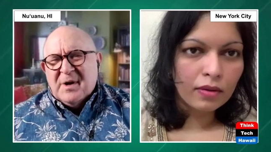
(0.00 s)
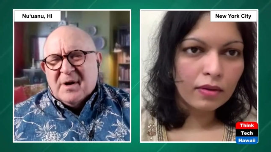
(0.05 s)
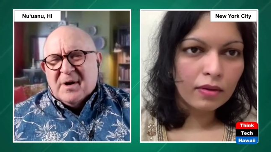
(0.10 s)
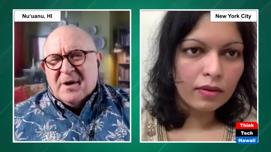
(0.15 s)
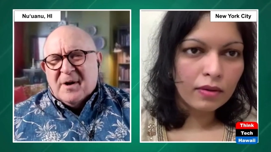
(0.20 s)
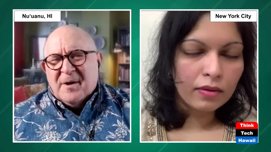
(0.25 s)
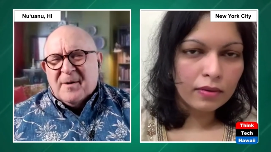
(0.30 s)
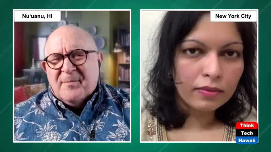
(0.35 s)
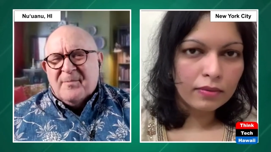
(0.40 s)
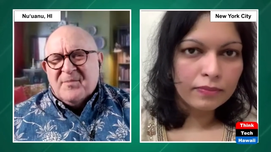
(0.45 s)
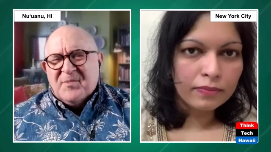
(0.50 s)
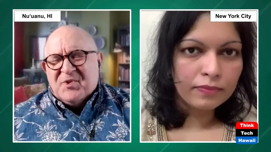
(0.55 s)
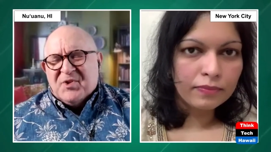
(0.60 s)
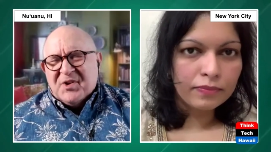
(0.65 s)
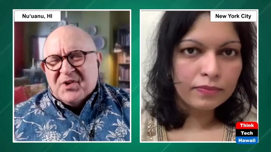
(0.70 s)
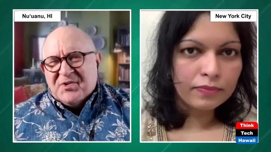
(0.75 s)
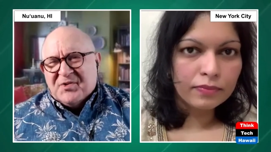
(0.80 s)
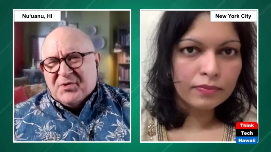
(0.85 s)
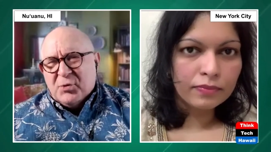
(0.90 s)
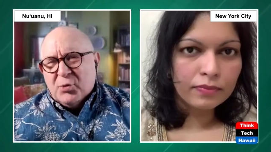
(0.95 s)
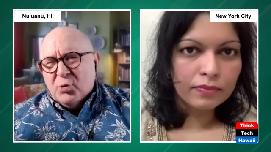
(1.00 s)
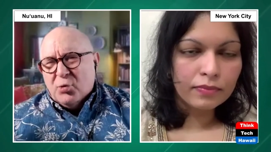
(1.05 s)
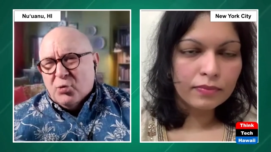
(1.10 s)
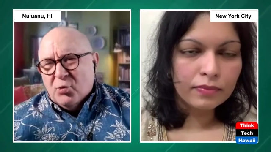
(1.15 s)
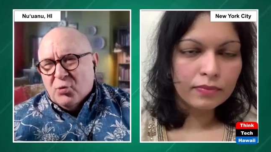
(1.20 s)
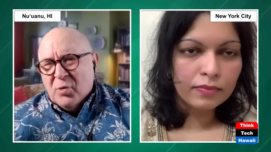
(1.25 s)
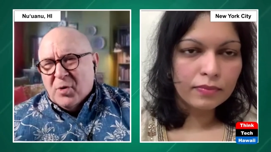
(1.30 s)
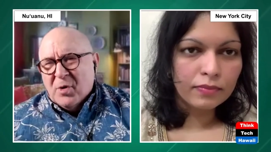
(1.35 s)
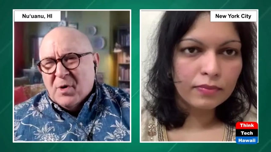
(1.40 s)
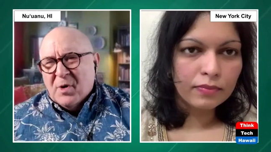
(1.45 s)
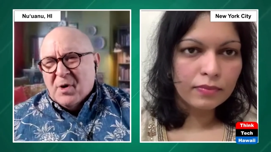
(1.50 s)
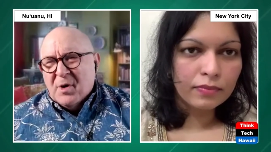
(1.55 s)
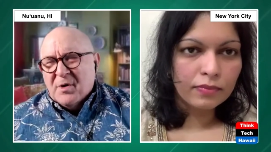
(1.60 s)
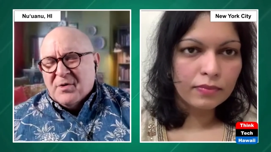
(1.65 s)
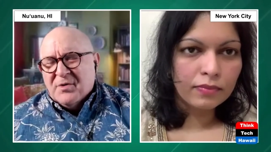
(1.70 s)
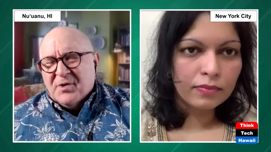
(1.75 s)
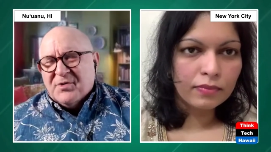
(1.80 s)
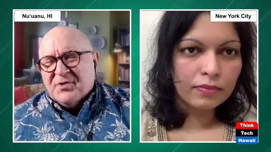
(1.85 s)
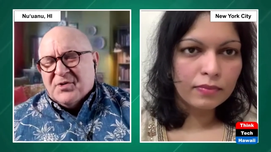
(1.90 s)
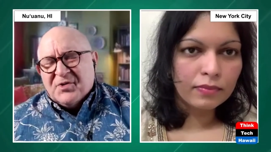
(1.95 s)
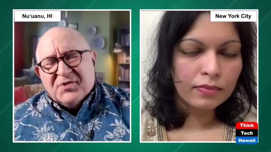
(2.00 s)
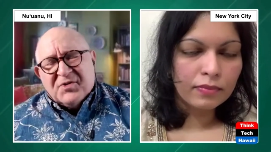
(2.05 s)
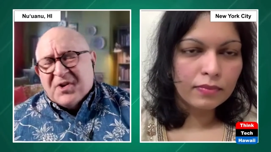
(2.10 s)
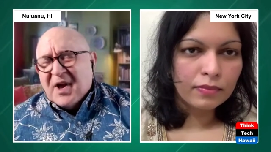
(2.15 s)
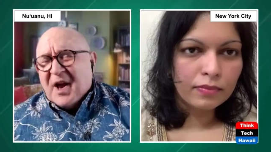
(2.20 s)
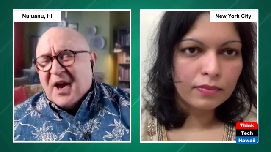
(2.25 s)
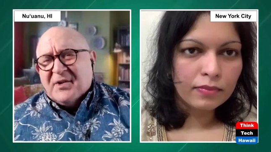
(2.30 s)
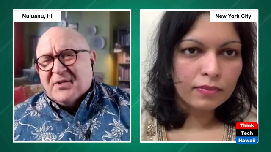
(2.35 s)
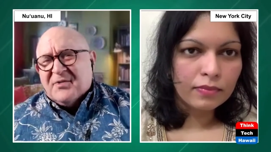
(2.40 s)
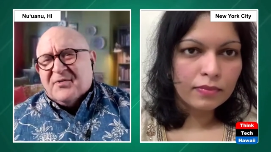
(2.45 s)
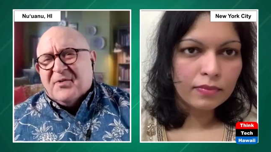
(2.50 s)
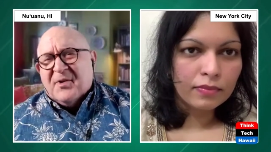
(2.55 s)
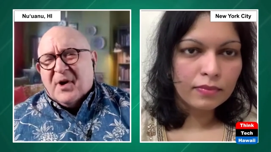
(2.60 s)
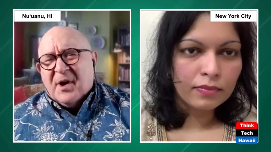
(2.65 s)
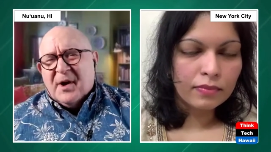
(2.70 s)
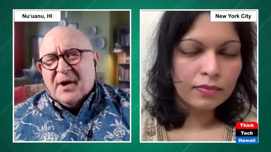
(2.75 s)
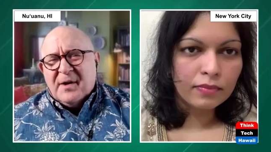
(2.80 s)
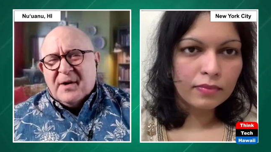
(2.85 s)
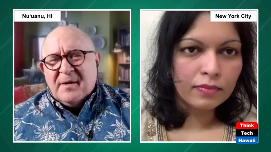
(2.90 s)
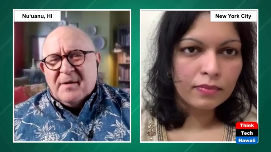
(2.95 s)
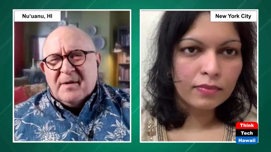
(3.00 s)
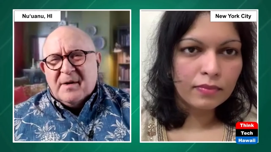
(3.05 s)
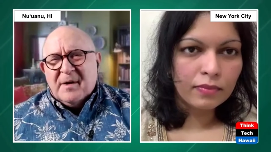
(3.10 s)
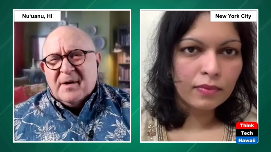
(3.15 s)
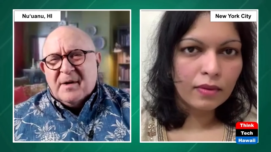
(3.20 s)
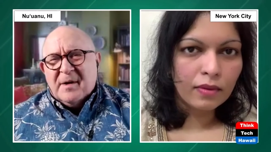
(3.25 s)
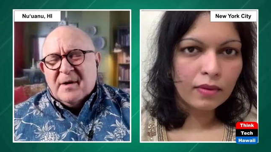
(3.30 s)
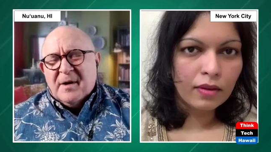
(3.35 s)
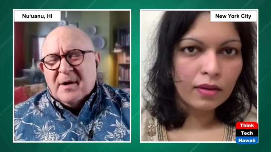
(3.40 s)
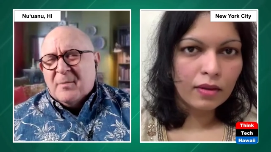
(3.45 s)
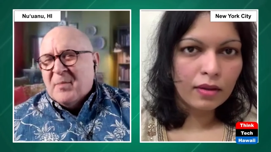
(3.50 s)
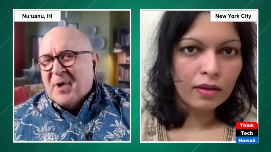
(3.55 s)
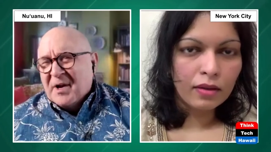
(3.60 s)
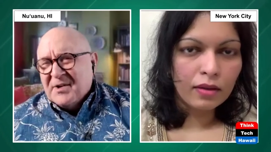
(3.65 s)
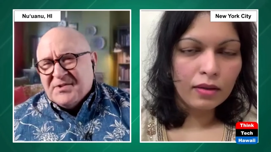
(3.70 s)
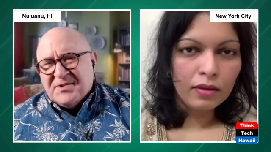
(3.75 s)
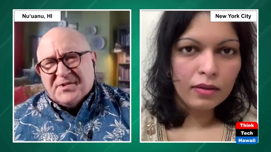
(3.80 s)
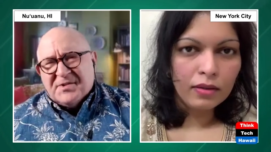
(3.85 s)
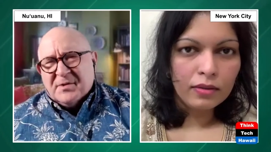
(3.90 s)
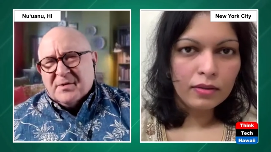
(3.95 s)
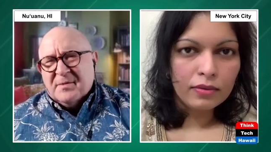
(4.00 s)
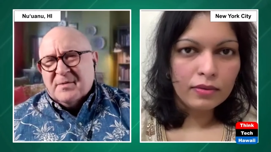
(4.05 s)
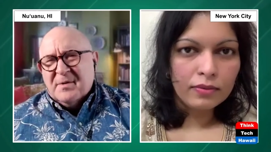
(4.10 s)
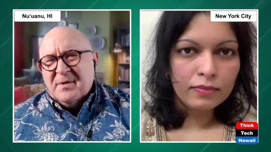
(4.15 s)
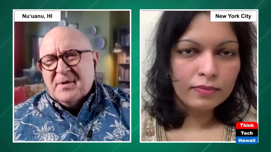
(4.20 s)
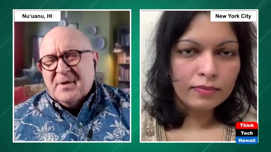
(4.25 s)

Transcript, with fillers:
Speaker 1: um, just to just to satisfy uh, a monster